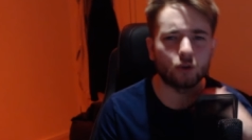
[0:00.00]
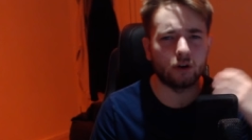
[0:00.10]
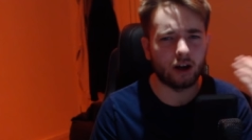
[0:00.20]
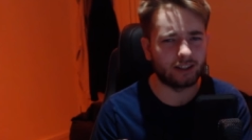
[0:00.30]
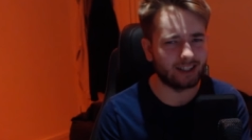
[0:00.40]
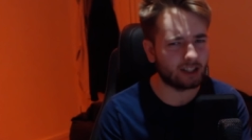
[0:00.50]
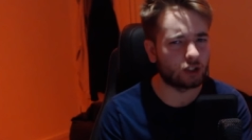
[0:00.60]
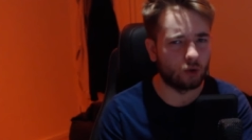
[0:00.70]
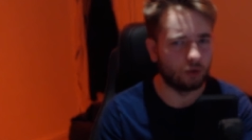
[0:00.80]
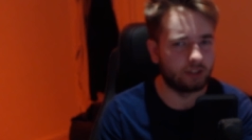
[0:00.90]
join our
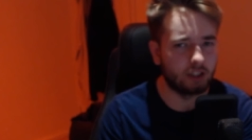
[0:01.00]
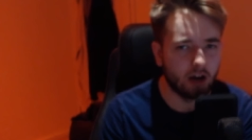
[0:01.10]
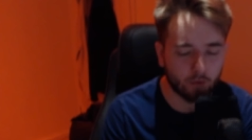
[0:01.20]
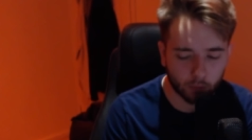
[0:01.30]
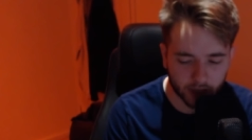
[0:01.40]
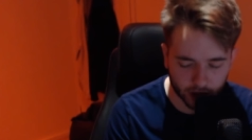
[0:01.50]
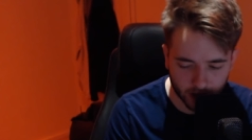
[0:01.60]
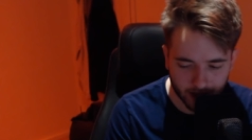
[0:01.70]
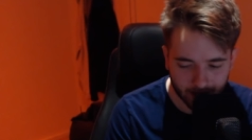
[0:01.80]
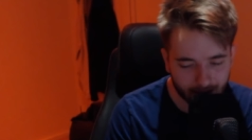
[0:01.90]
Discord server, which